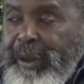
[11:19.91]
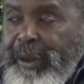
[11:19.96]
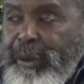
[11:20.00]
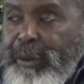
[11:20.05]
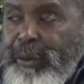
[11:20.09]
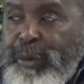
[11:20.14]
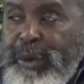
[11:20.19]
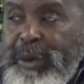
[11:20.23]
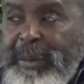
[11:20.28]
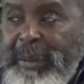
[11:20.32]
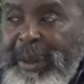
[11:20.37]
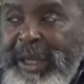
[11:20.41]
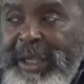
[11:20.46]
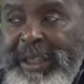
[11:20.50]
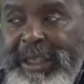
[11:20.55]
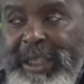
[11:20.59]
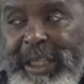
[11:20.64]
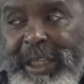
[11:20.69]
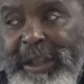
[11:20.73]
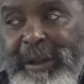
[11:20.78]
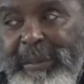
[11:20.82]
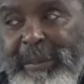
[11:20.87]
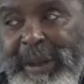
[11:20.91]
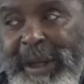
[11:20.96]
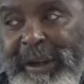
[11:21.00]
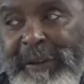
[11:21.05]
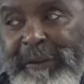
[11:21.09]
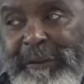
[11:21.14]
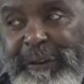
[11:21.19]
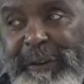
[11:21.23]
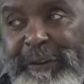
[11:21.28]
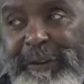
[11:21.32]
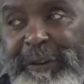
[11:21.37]
we may think
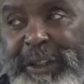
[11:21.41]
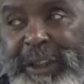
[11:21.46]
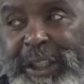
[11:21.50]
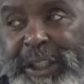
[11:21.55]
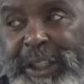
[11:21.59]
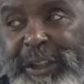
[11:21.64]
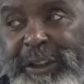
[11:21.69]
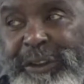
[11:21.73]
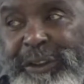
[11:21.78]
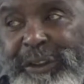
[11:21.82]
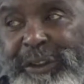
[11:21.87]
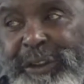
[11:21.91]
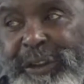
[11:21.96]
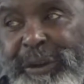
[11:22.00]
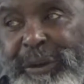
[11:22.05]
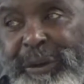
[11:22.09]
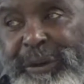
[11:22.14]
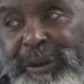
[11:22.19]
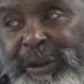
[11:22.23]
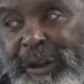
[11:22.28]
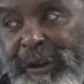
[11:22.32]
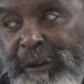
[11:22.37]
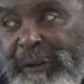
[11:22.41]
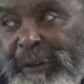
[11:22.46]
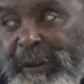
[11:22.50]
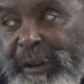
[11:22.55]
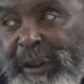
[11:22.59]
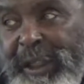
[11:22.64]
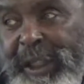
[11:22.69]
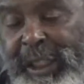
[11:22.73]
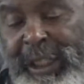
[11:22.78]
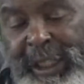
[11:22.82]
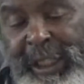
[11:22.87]
about 50 years ago
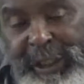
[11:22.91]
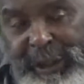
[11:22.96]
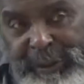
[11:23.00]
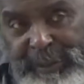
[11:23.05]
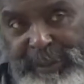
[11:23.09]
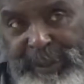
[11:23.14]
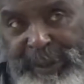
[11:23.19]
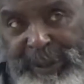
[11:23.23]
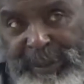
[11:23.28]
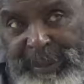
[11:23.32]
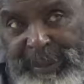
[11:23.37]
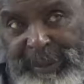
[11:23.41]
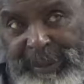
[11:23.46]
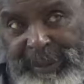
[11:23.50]
different than other people.